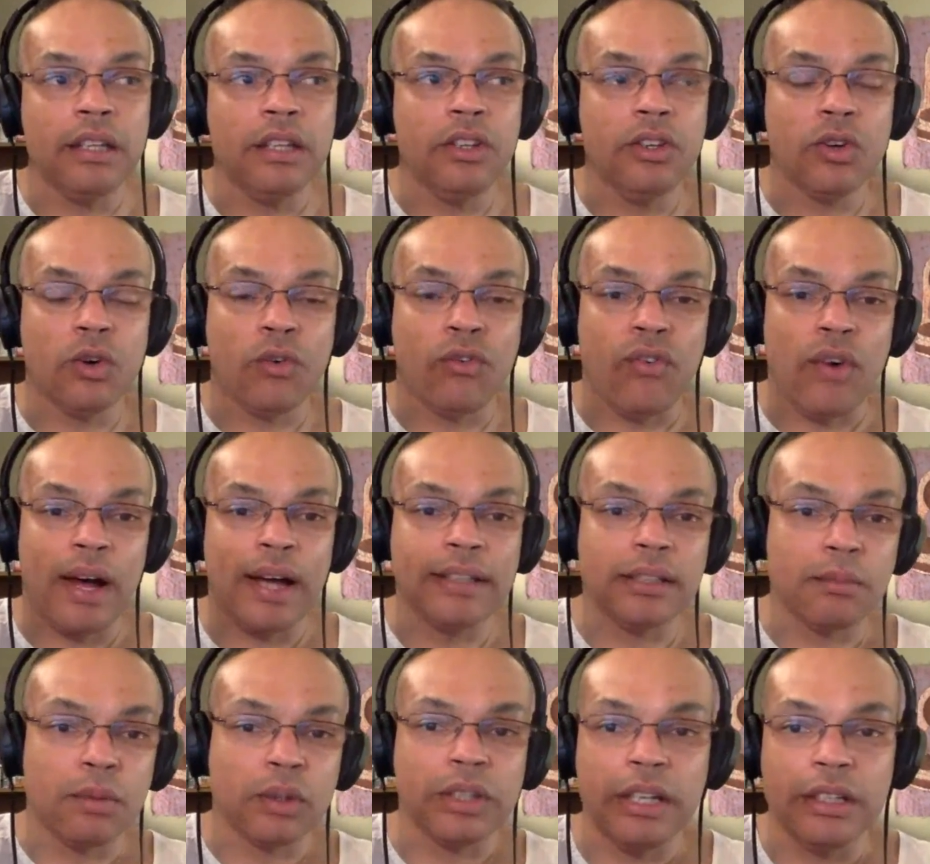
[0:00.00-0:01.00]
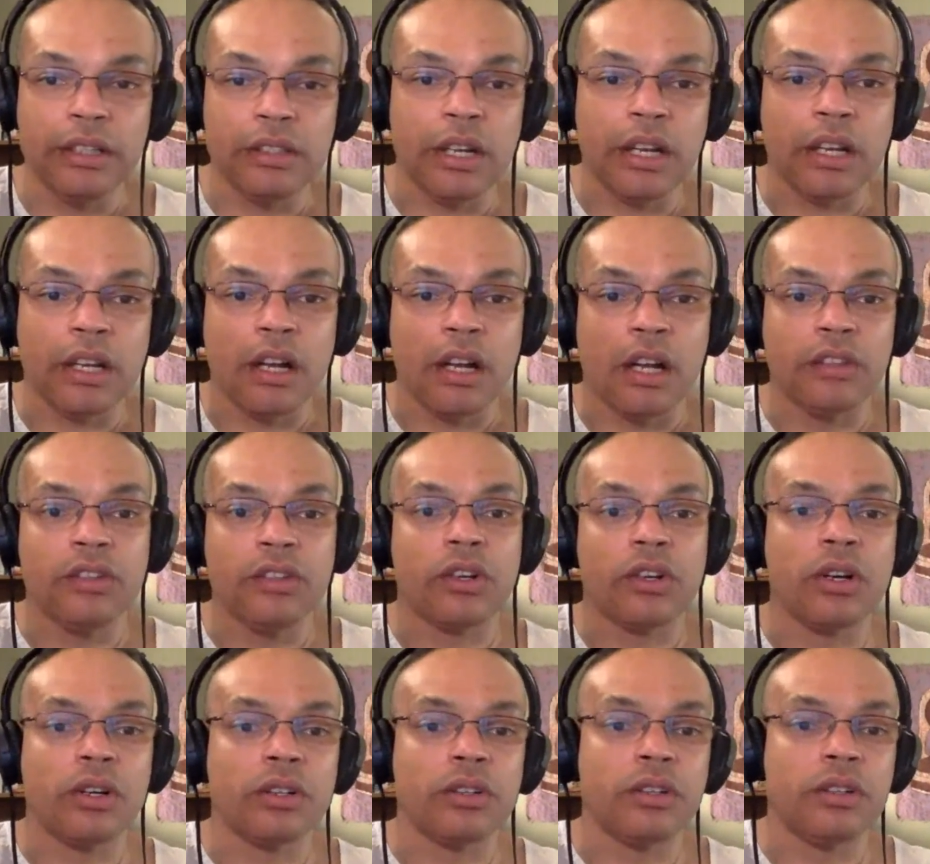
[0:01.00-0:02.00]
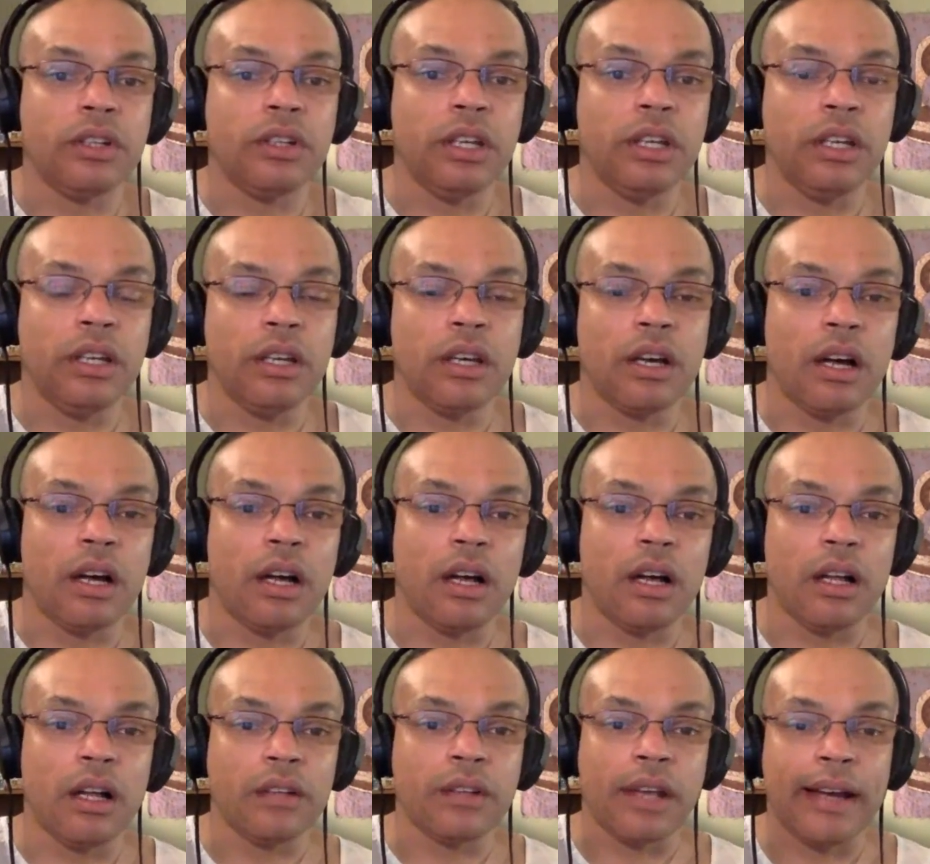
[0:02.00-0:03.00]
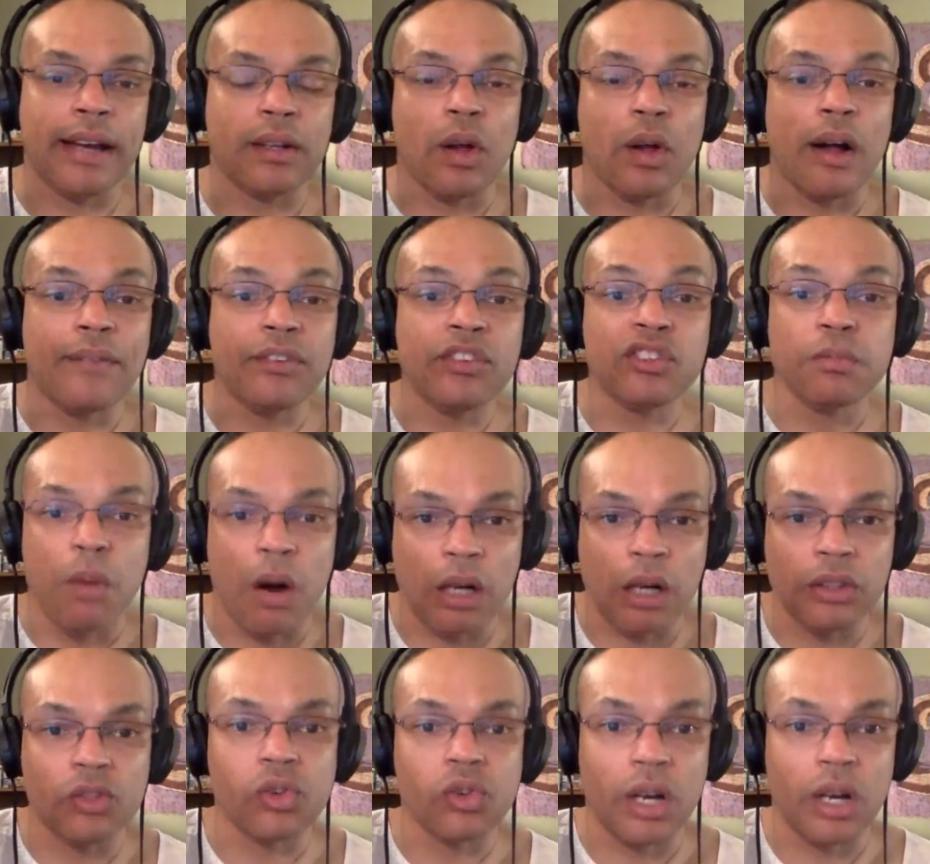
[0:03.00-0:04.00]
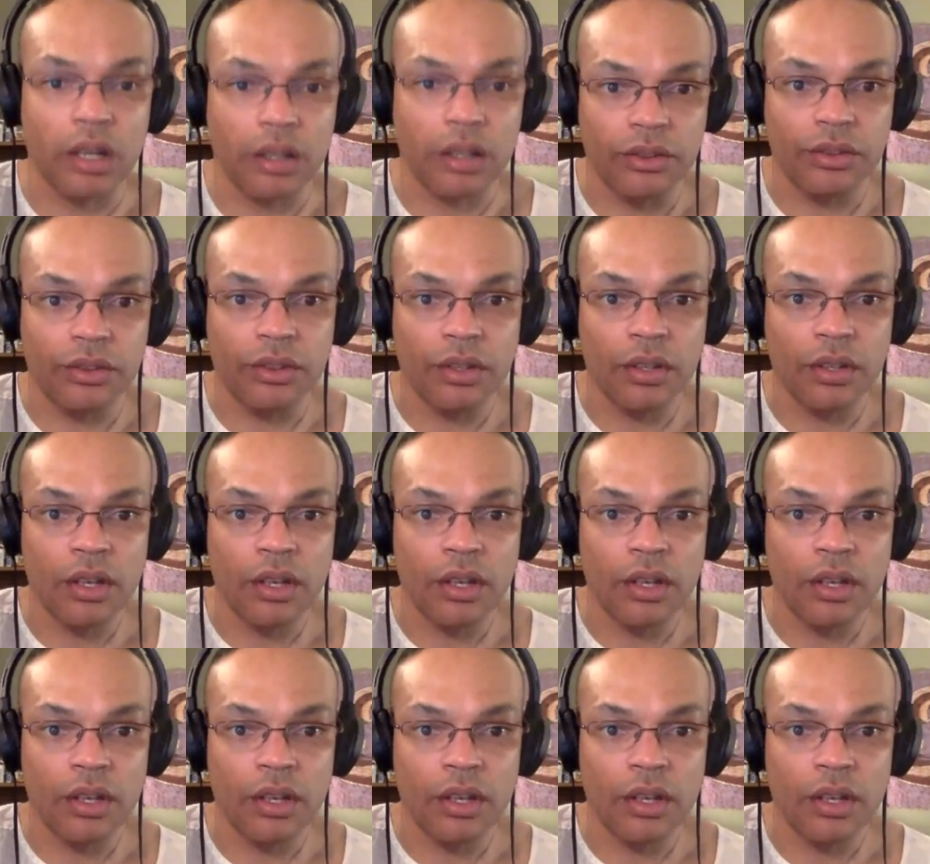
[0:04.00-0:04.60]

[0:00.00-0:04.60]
you'll find them on the internet under the title of smart drugs.